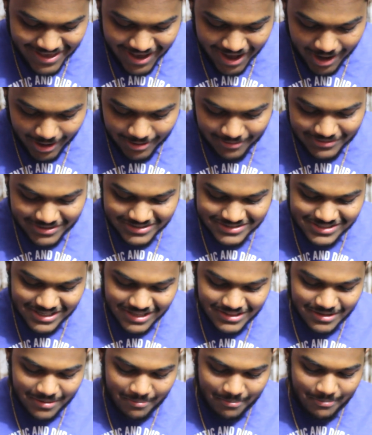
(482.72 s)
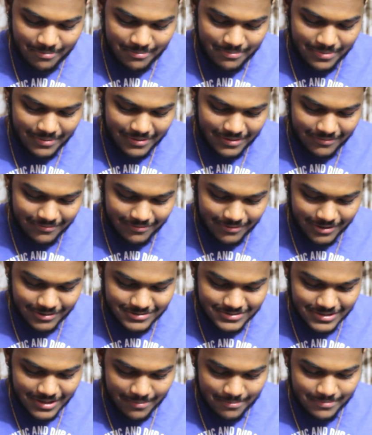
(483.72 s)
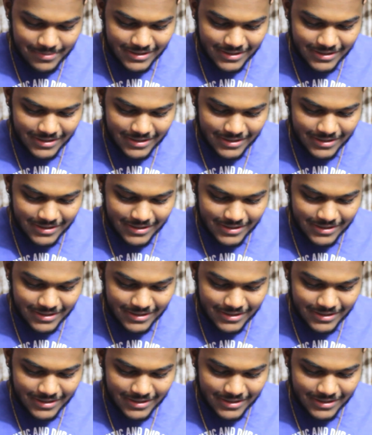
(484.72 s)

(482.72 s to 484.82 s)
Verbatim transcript: Always had the what is it?